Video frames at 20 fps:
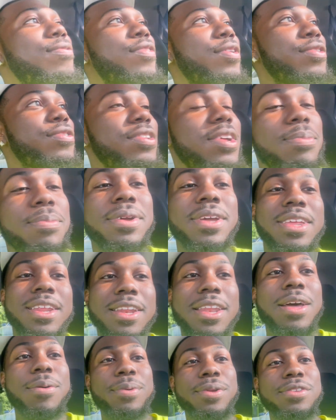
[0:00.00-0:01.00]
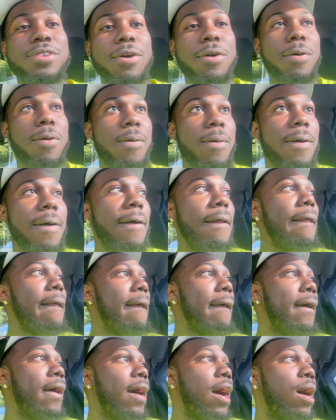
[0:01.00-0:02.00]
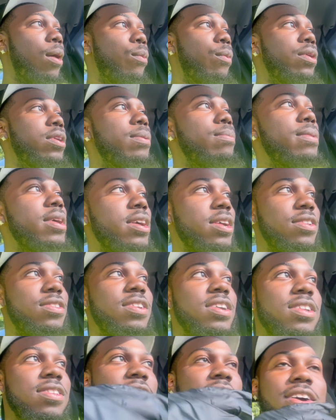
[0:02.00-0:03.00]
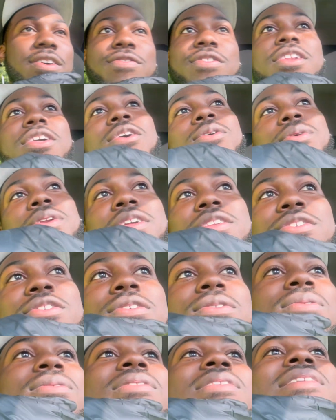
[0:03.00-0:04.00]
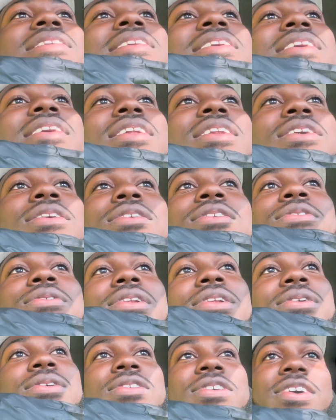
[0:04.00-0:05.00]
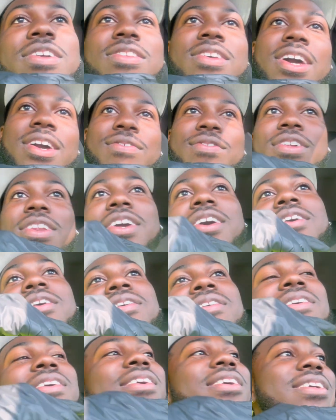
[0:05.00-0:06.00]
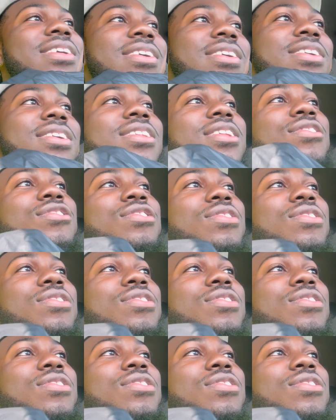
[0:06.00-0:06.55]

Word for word: First Lamborghini that we towed. I want to make a TikTok video with it too. We'll do a little TikTok video. Just